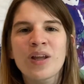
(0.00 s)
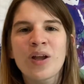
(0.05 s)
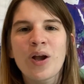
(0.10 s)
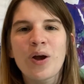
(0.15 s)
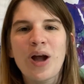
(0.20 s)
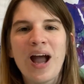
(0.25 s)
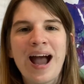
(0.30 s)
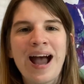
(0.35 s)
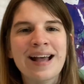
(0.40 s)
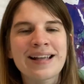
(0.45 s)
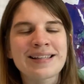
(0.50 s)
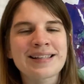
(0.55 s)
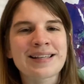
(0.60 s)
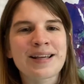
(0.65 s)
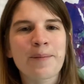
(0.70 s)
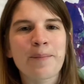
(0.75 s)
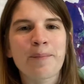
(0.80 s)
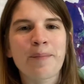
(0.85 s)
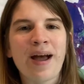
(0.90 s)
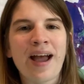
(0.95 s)
as
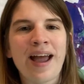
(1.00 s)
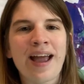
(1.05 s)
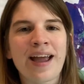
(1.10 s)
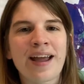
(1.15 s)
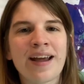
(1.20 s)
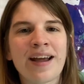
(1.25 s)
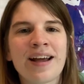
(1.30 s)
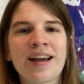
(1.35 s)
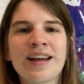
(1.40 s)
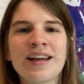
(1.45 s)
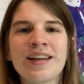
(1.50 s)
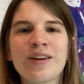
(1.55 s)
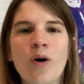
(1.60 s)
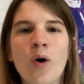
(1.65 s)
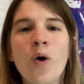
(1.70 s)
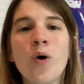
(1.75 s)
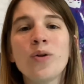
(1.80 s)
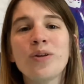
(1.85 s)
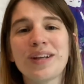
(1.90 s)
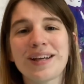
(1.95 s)
my
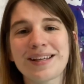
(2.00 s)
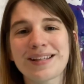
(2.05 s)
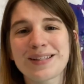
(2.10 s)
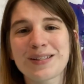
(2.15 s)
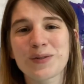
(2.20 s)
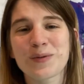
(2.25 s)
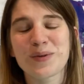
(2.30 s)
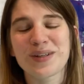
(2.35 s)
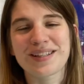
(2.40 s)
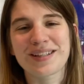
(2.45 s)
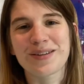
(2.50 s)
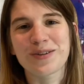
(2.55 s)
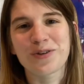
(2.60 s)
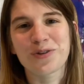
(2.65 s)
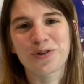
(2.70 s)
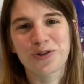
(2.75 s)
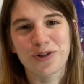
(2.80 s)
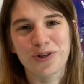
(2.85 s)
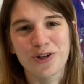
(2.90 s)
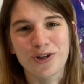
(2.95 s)
oldest was a little
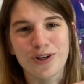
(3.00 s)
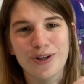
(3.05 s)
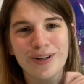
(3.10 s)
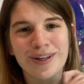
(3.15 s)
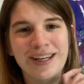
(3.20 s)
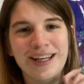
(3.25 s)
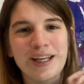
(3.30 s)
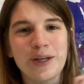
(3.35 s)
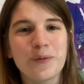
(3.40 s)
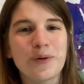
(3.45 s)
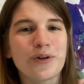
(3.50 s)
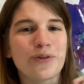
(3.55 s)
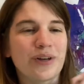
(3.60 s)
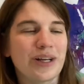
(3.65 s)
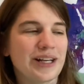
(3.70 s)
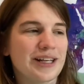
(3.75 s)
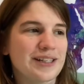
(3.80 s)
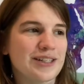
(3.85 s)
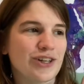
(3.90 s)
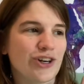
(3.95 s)
girl, he would read
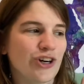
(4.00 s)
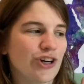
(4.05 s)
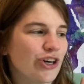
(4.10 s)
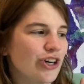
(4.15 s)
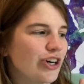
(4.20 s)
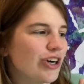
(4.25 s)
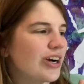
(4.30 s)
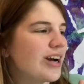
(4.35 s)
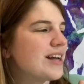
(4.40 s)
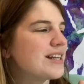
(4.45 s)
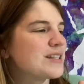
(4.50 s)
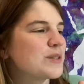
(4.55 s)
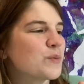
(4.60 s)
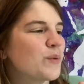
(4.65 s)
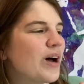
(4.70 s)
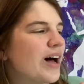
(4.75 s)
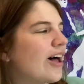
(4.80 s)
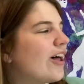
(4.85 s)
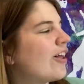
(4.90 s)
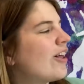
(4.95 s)
it to her as
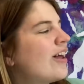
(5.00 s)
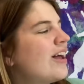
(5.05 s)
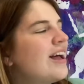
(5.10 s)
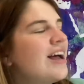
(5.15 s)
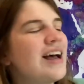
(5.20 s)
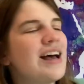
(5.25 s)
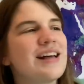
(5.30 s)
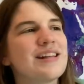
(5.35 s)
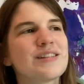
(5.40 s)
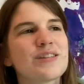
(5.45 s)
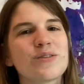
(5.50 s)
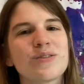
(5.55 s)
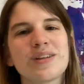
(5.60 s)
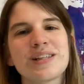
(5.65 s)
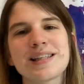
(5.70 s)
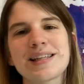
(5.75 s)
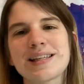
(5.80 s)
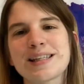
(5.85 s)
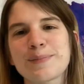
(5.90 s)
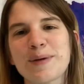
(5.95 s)
well. And so it's
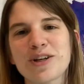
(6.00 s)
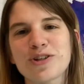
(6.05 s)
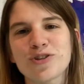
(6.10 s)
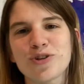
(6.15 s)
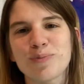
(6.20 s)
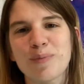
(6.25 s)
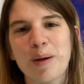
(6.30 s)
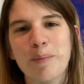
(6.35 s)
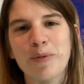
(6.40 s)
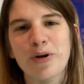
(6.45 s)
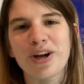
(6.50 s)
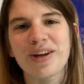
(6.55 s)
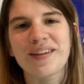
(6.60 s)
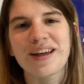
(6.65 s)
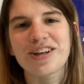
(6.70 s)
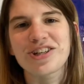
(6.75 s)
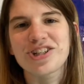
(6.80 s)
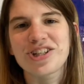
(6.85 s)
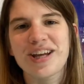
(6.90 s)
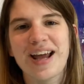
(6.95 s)
a special memory
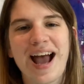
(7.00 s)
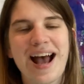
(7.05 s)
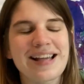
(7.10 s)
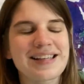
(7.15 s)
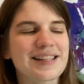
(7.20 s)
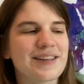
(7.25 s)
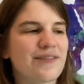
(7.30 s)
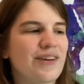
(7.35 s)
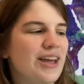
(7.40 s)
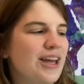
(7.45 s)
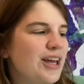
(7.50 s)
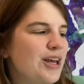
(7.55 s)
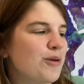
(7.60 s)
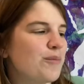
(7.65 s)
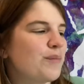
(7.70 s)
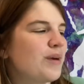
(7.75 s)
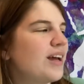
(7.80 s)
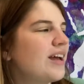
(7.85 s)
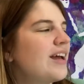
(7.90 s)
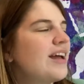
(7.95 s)
that she has of
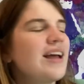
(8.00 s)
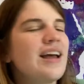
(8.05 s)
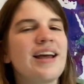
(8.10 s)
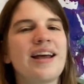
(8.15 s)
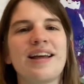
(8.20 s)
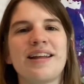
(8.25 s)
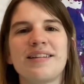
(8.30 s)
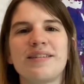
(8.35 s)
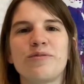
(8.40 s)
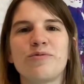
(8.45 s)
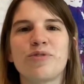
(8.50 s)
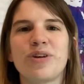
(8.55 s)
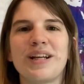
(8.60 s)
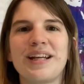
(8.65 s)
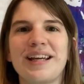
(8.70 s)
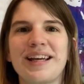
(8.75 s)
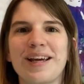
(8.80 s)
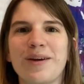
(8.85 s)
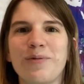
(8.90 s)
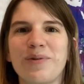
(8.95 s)
him
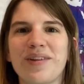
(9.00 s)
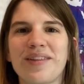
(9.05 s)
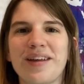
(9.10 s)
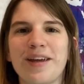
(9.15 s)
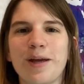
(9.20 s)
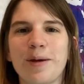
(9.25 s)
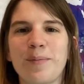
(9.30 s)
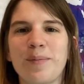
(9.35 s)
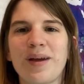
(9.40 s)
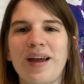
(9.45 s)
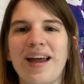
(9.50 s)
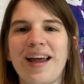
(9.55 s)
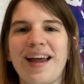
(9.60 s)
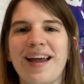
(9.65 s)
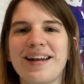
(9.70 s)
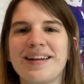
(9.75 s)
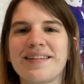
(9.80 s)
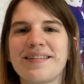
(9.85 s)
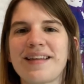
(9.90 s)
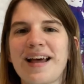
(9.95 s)
reading it with him.
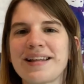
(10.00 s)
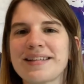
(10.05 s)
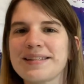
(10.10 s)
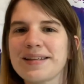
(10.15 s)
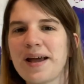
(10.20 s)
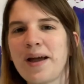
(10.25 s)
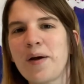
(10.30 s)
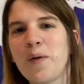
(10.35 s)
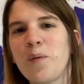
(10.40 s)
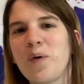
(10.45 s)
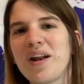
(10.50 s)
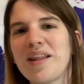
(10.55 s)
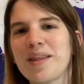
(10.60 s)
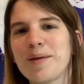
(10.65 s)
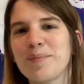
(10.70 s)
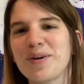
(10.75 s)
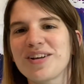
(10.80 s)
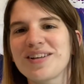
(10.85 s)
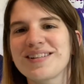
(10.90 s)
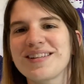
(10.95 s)
And that's one of the
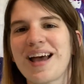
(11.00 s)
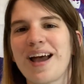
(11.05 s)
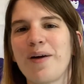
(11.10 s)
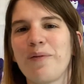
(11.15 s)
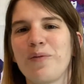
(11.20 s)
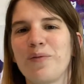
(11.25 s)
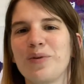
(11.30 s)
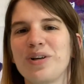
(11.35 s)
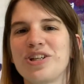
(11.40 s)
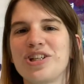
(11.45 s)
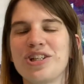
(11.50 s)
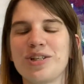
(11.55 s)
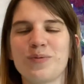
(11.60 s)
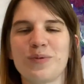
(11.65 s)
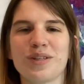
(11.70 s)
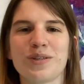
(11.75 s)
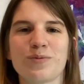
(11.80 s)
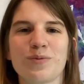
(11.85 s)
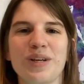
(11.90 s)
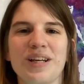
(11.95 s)
books that when she
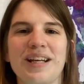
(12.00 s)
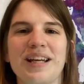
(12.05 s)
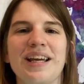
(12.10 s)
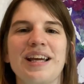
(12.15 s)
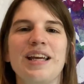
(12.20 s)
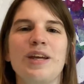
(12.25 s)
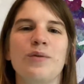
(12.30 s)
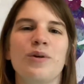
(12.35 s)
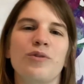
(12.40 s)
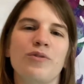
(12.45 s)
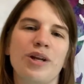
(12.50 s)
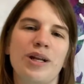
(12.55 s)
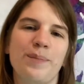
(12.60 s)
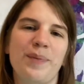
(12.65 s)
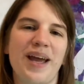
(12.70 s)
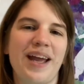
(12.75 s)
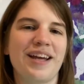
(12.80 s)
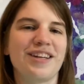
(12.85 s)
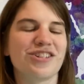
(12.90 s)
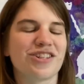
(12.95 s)
was reading, he would read a
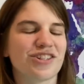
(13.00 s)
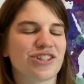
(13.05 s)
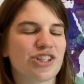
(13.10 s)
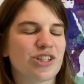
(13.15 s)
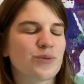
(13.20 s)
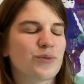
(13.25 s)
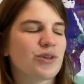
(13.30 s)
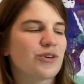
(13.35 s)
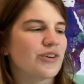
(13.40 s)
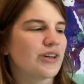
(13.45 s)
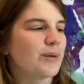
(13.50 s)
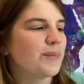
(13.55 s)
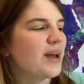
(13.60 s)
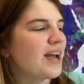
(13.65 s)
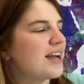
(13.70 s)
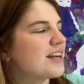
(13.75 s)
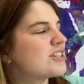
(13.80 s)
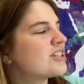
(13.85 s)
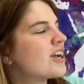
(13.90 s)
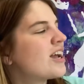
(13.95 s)
page and she would read a page.